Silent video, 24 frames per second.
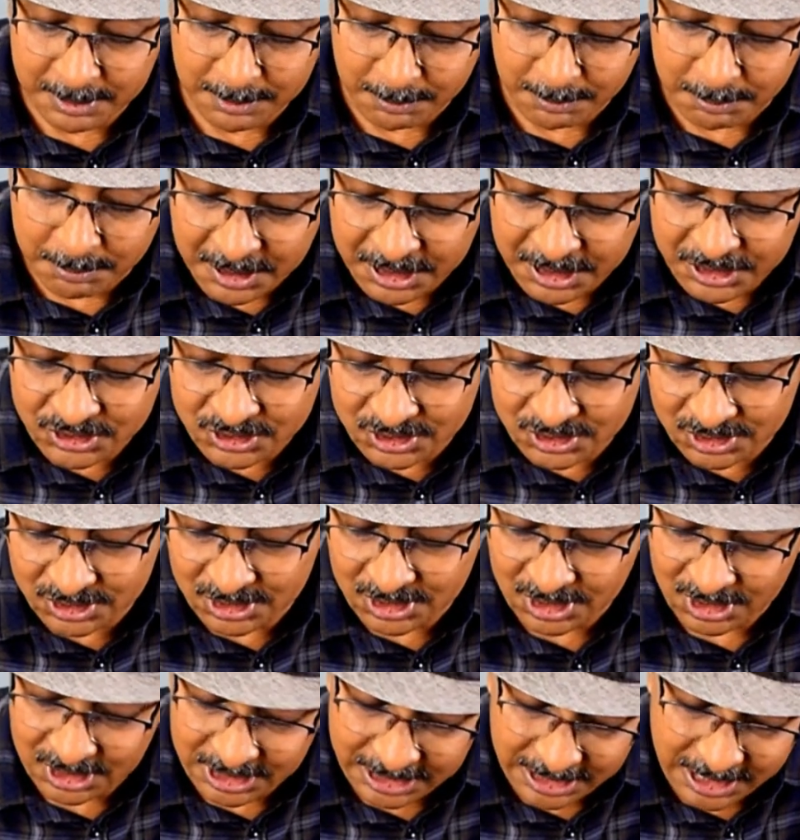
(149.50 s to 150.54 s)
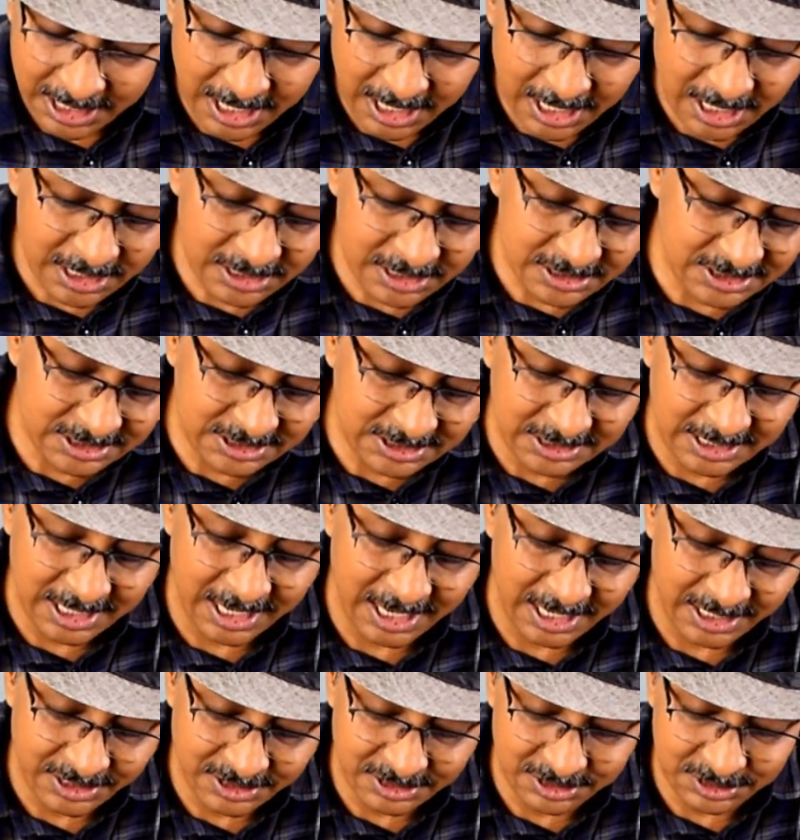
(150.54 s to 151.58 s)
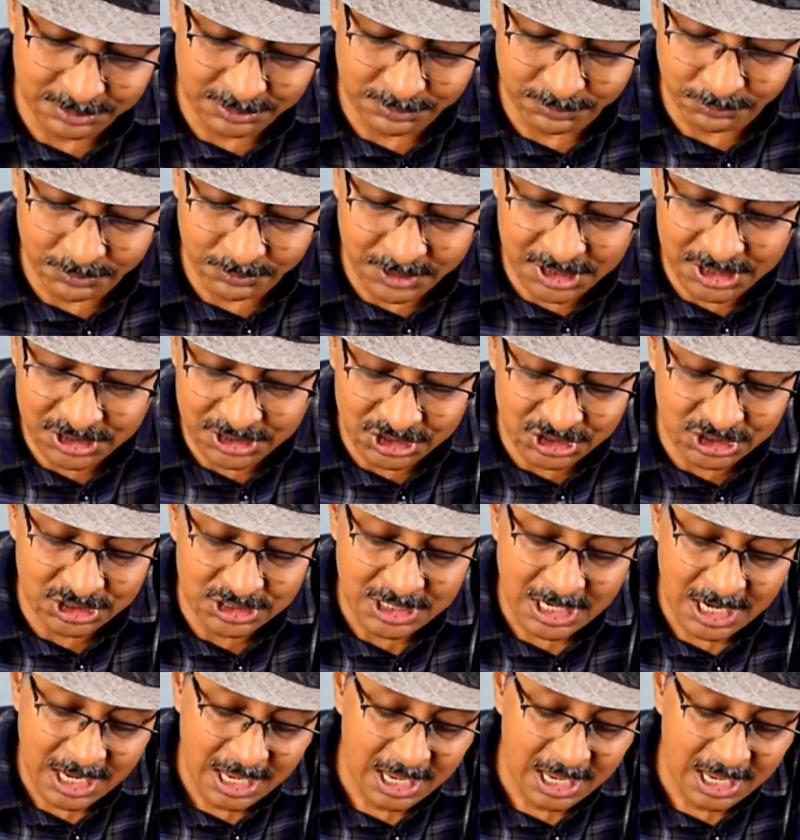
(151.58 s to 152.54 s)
mix the cards as you wish.